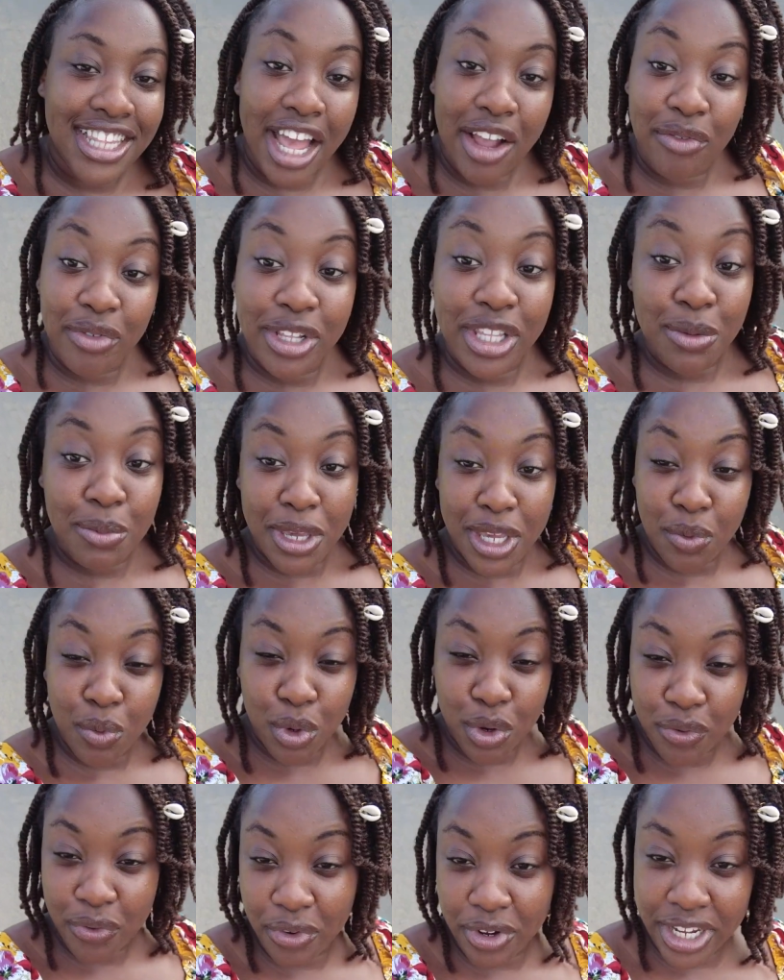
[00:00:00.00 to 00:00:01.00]
that really mean
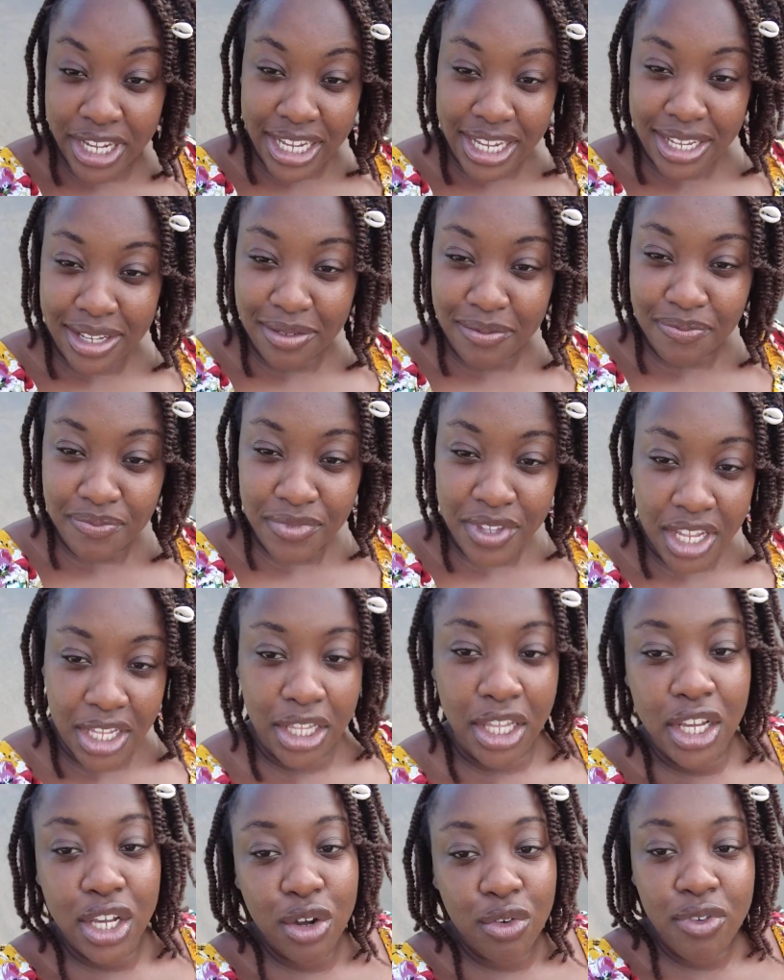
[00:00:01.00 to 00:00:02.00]
we're free?
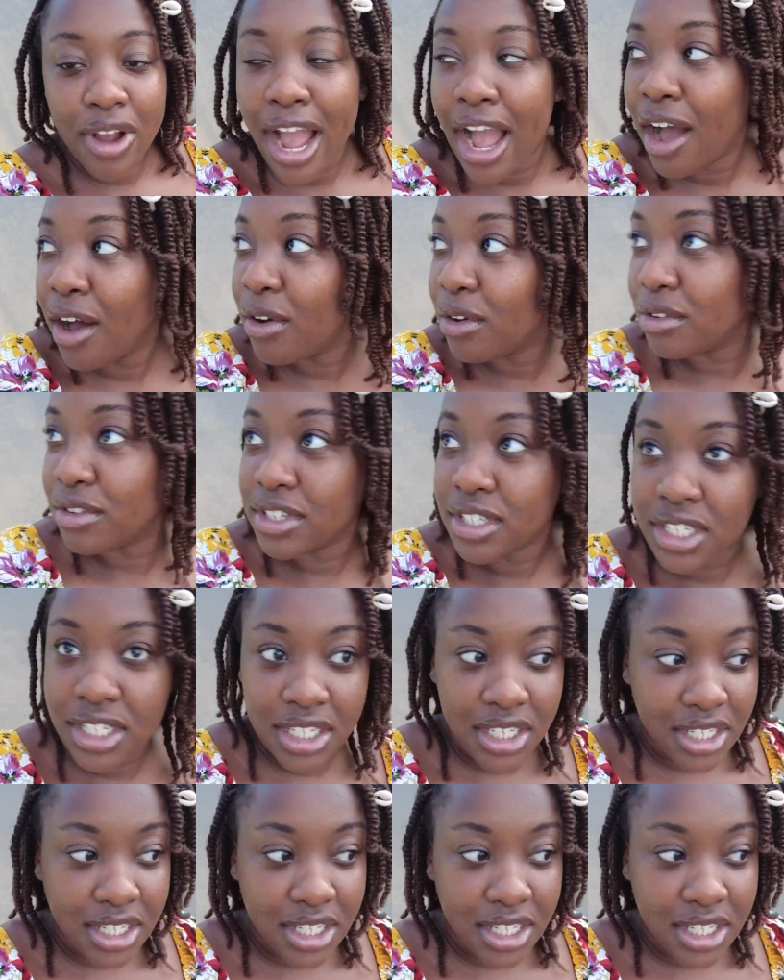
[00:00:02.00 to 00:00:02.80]
Look around.